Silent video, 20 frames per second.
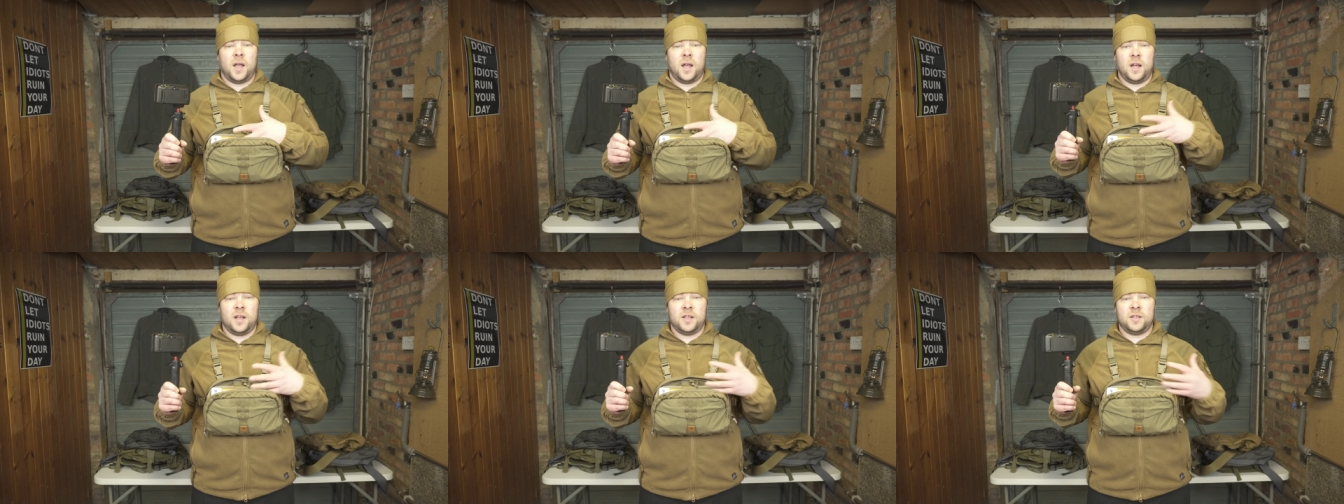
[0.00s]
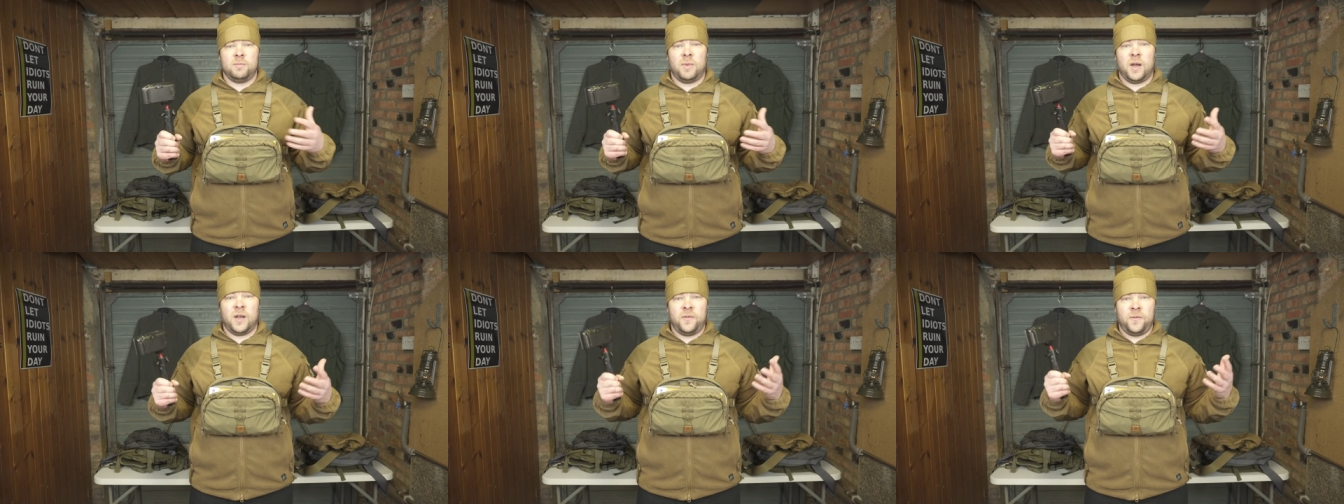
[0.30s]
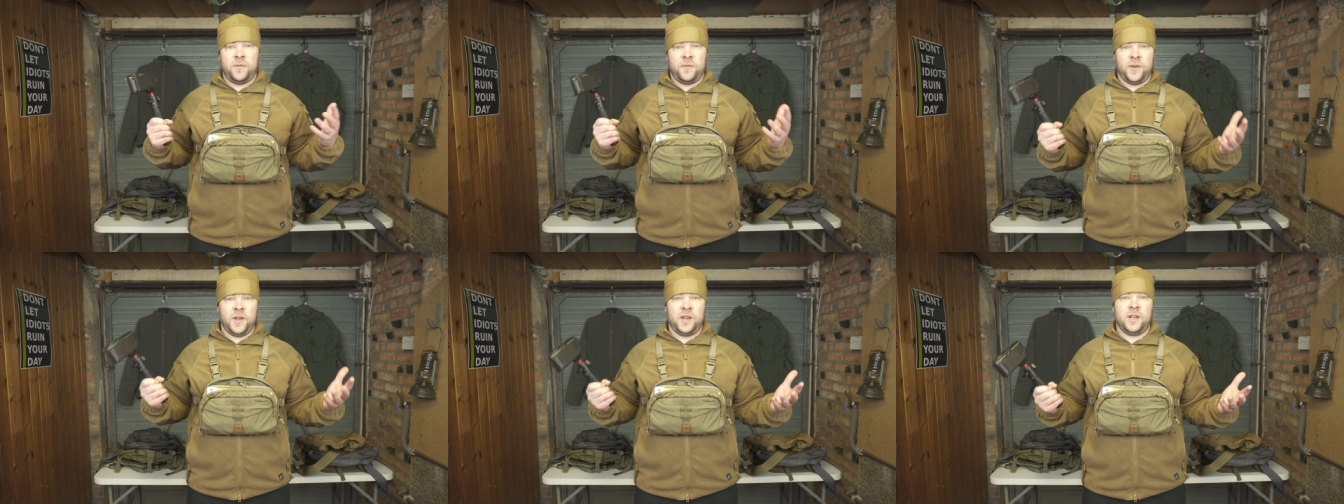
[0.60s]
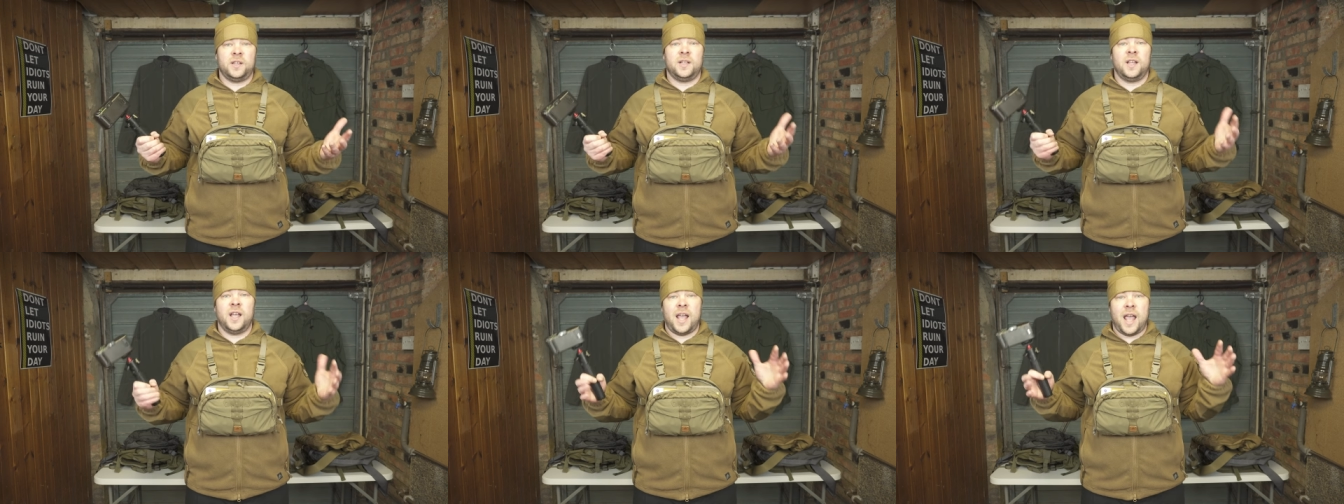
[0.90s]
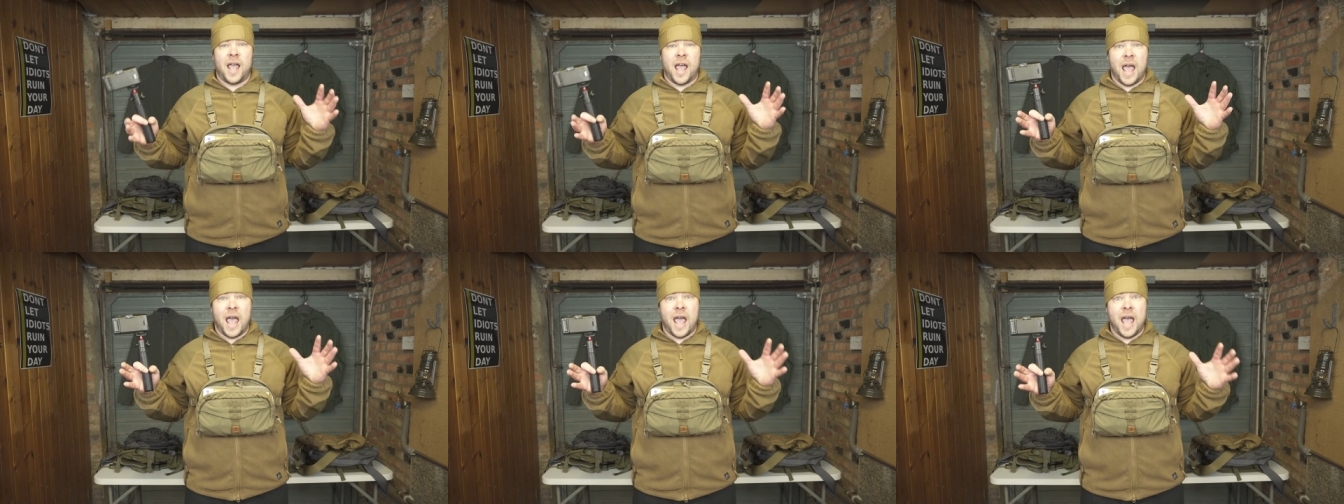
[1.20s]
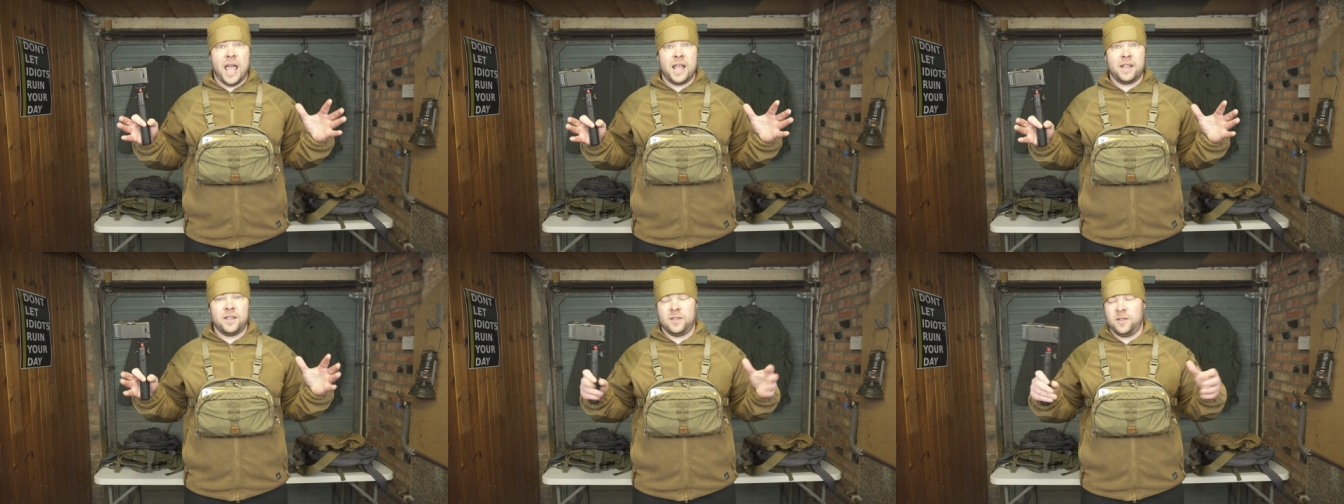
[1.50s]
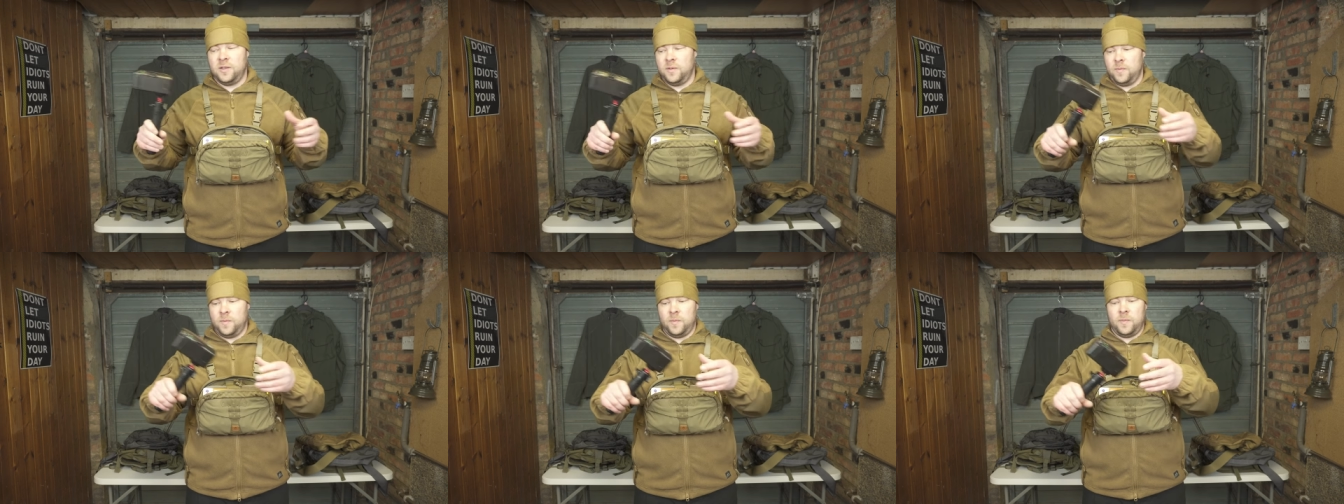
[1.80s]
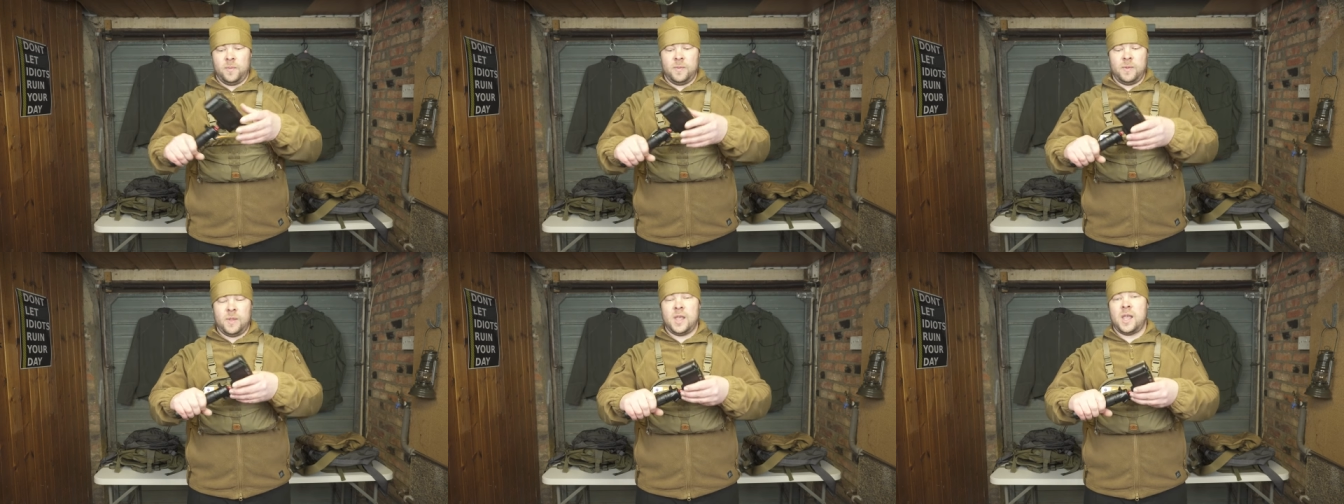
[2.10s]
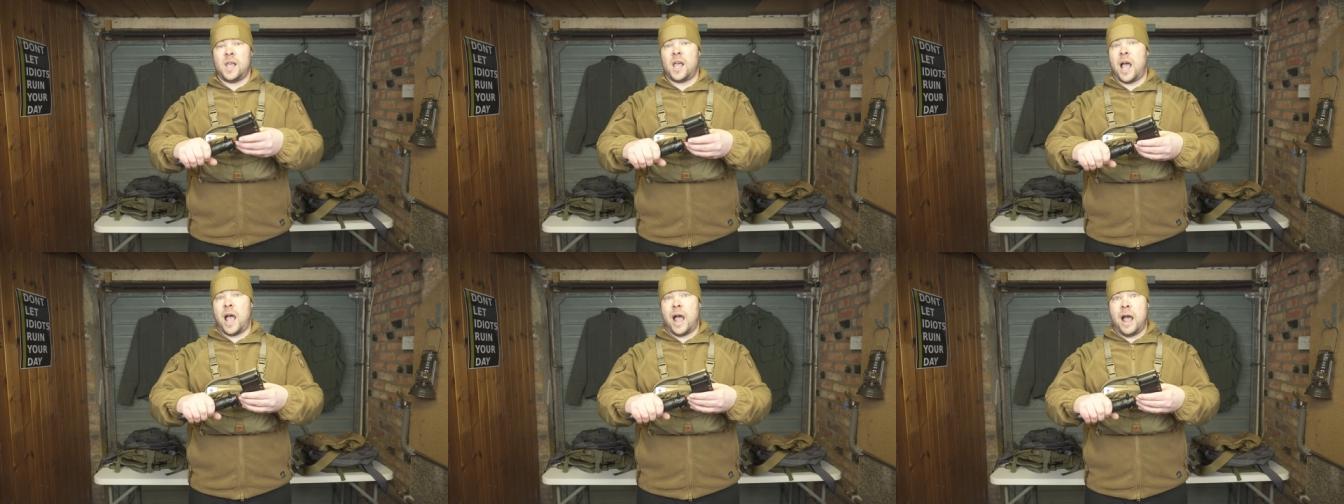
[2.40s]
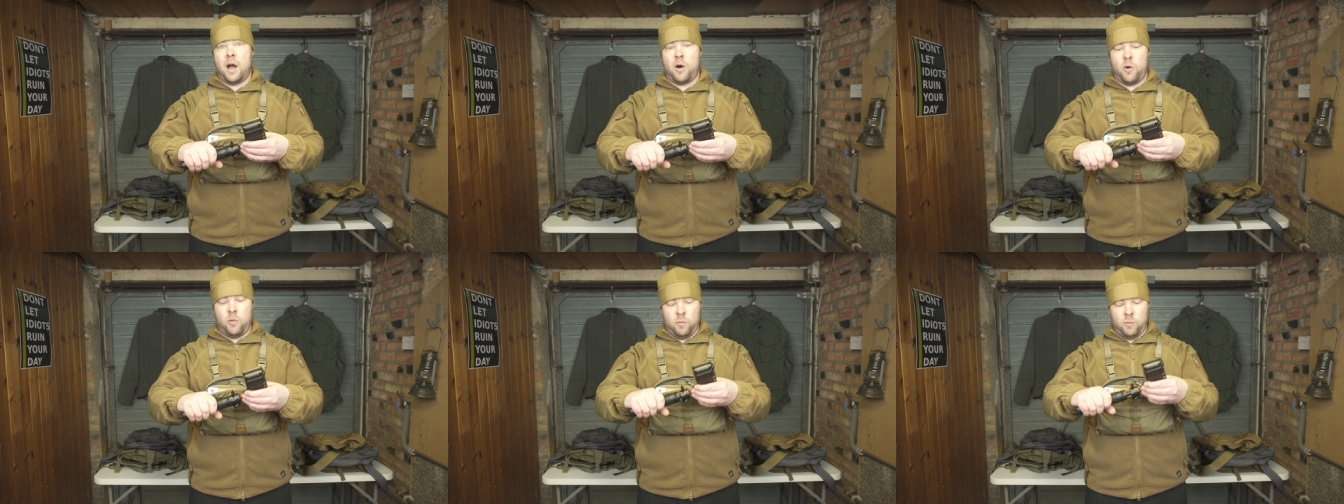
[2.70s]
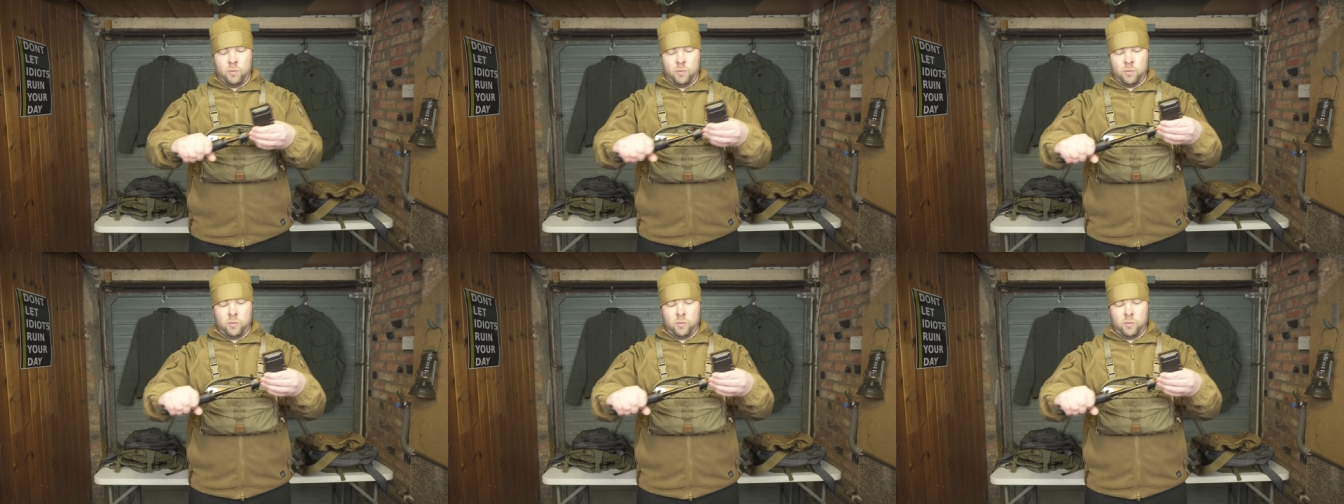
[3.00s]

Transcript: as my third hand. How?